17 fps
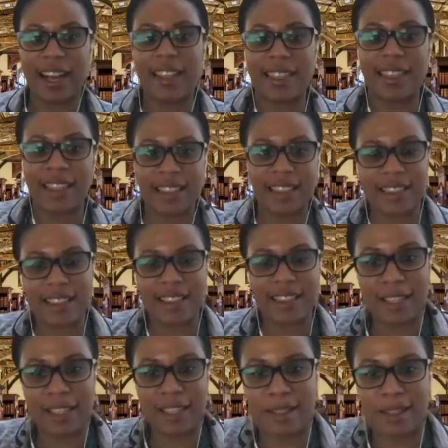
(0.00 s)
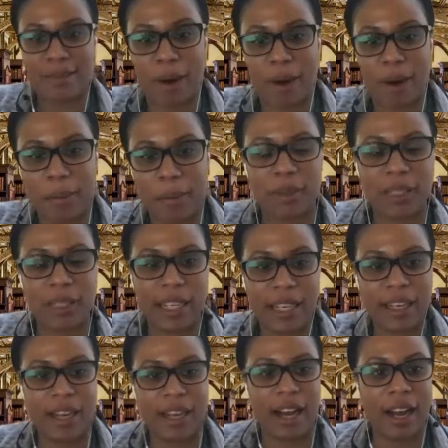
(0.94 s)
I think that that's
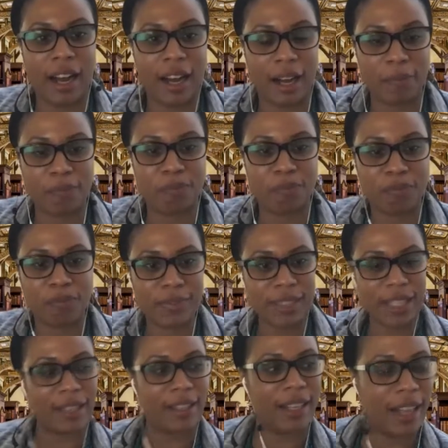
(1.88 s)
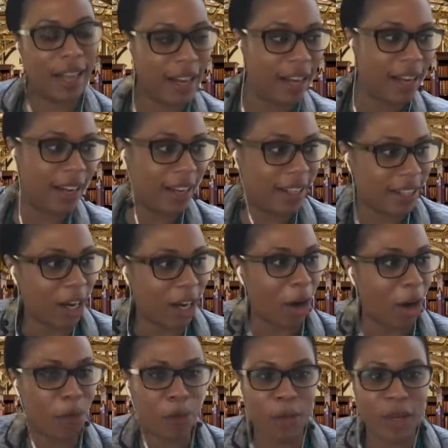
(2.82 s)
probably a
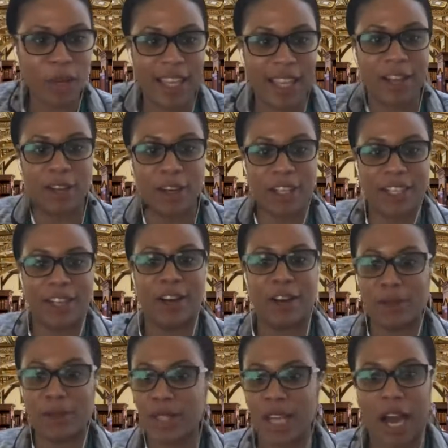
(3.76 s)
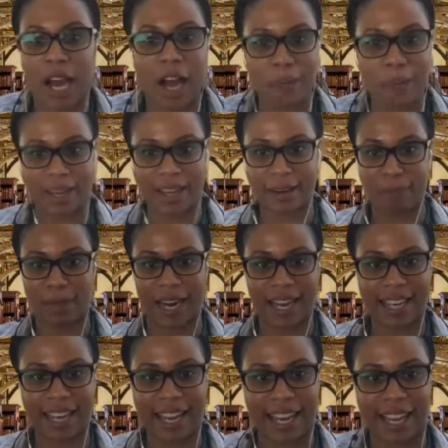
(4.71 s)
really good note topic, but
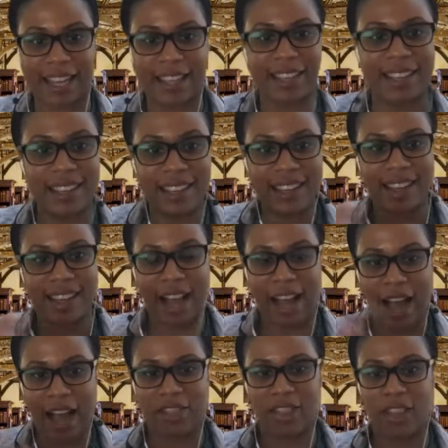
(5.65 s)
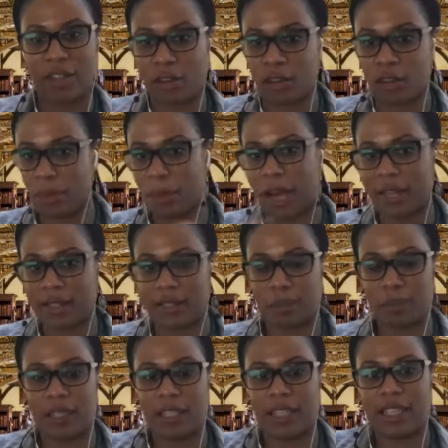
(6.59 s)
I can't, I think there's a
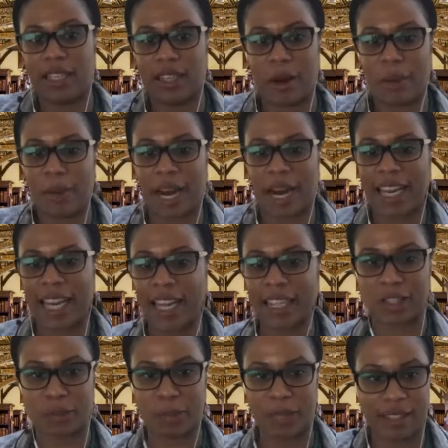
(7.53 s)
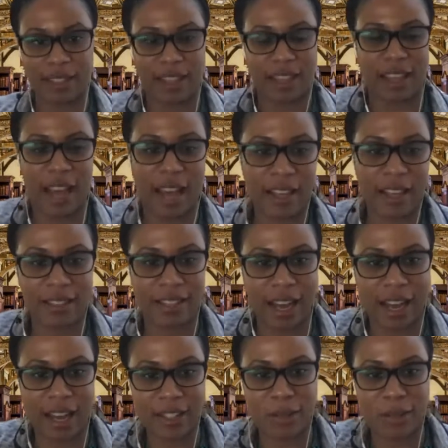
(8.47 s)
possibility there, but I can't speak to that
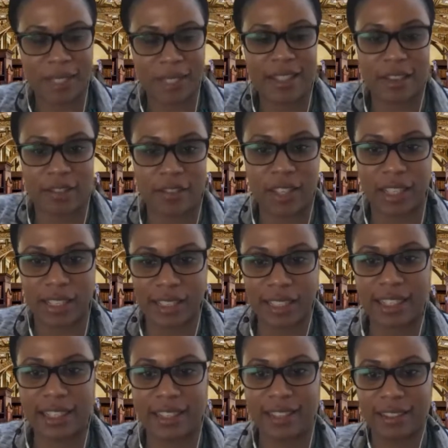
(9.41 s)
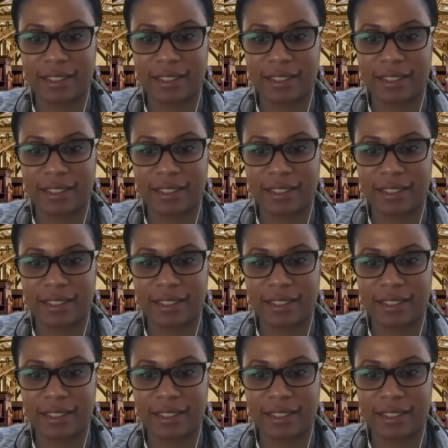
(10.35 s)
specifically.